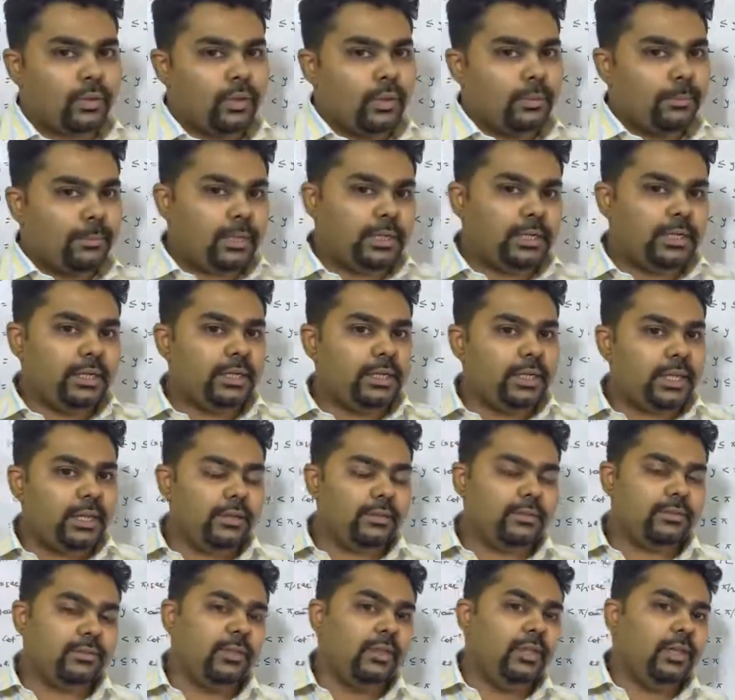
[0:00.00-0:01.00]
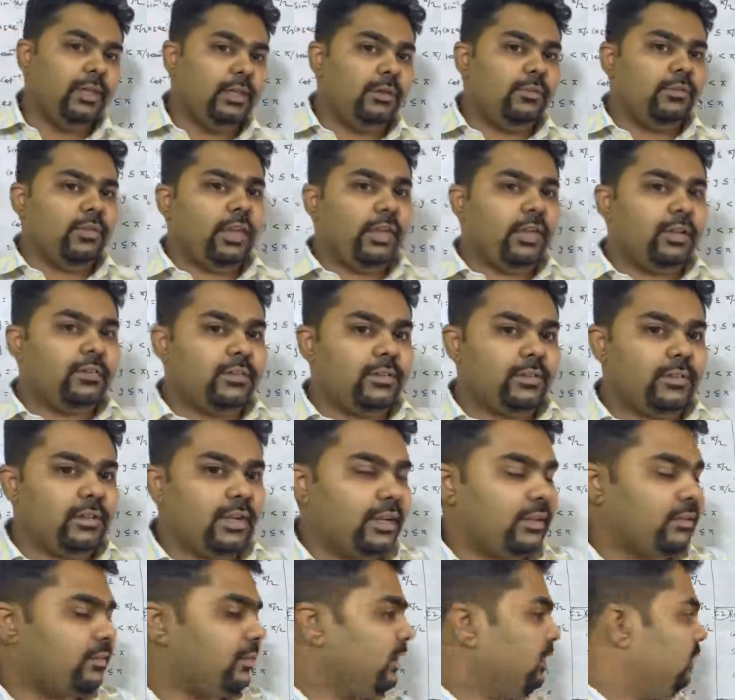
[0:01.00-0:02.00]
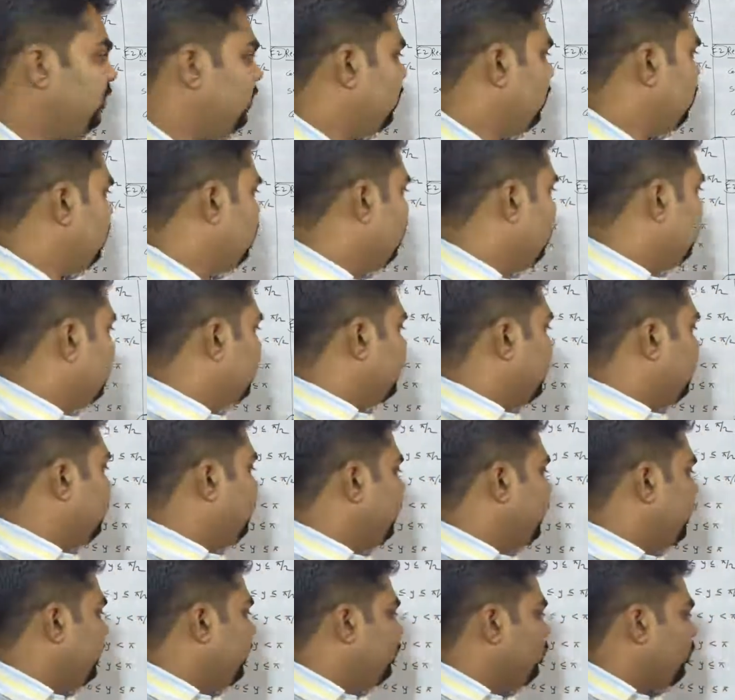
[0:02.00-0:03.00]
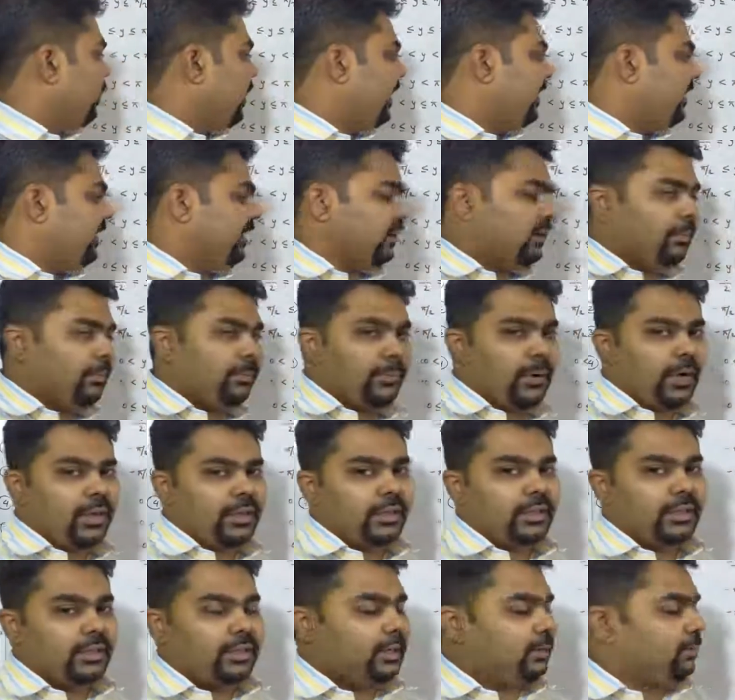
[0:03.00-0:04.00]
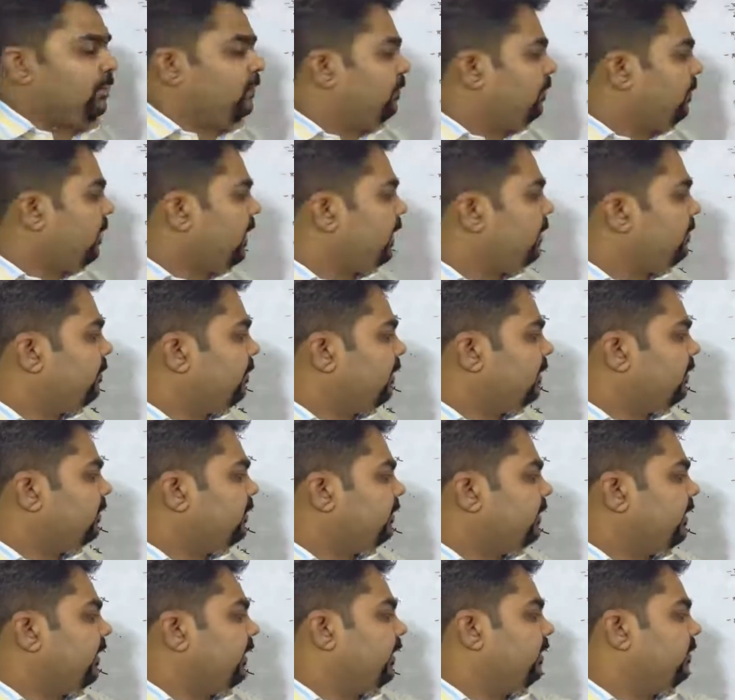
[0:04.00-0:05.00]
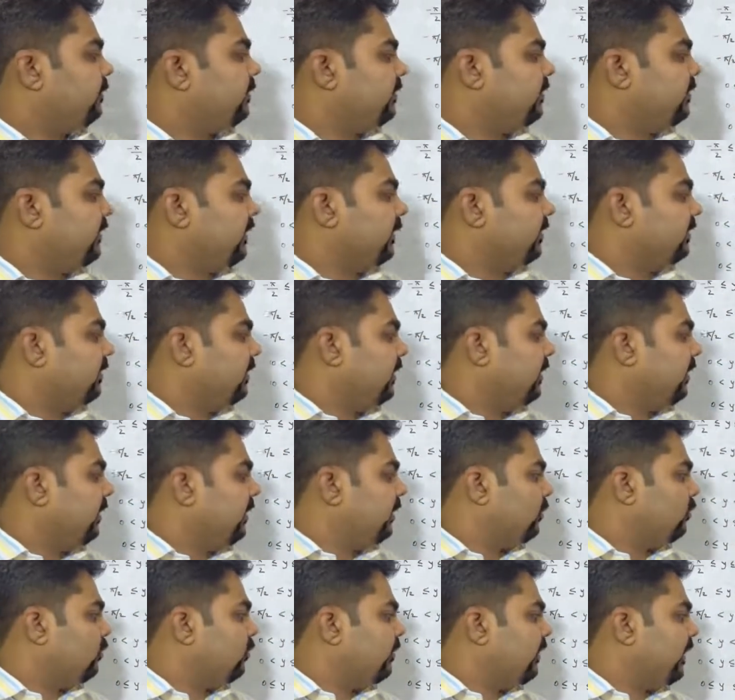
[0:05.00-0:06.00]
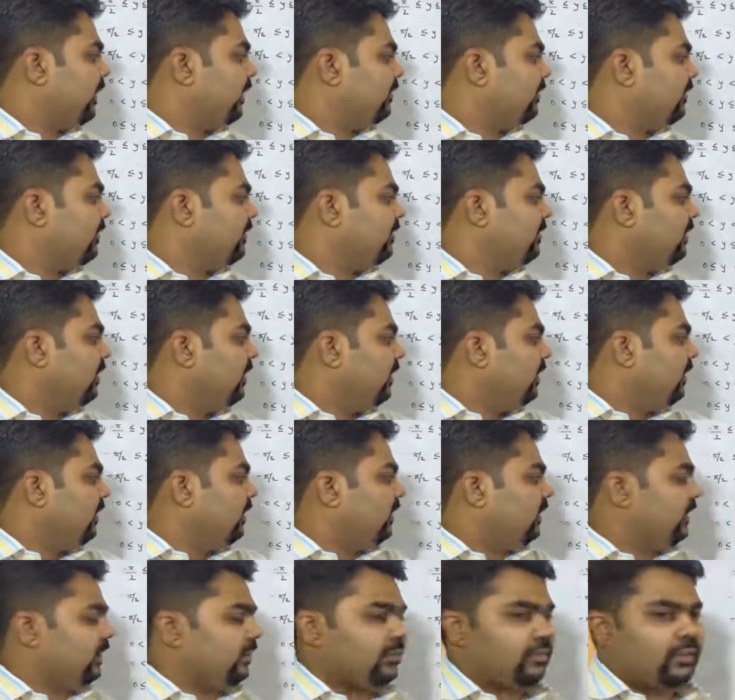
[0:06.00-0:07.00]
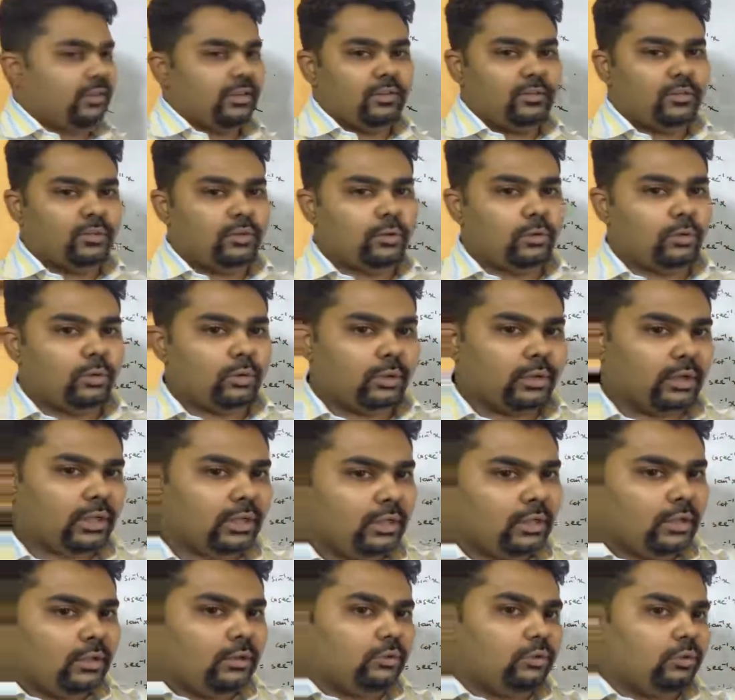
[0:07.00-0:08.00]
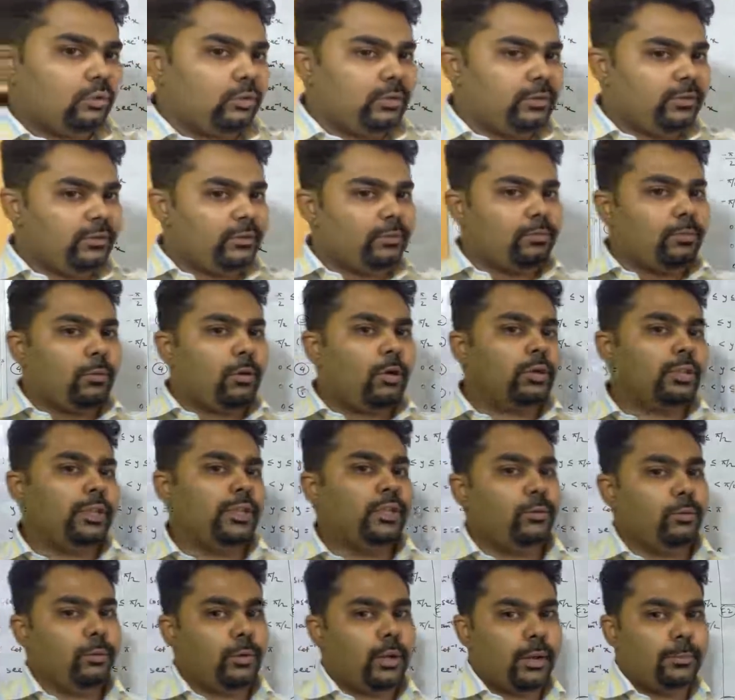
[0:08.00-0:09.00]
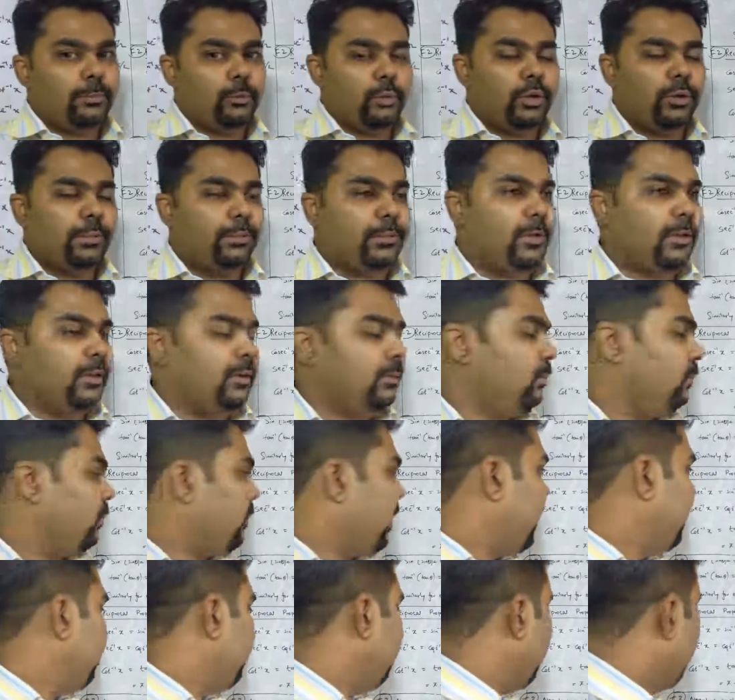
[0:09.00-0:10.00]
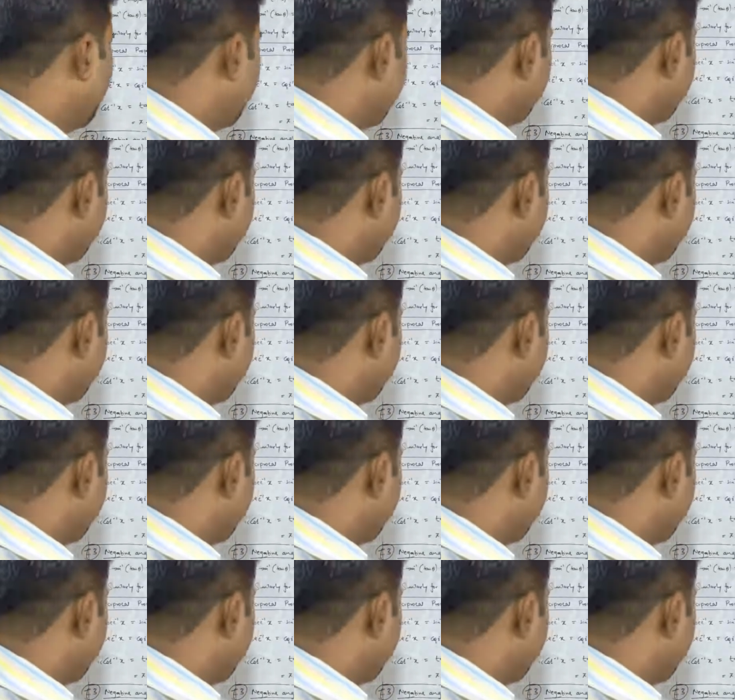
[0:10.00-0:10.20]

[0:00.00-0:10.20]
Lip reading: But in case if x is less than 0, then we need to add here pi. That means pi plus tan inverse x in case of x is less than 0. Okay, so this is small thing, you have to keep it in mind.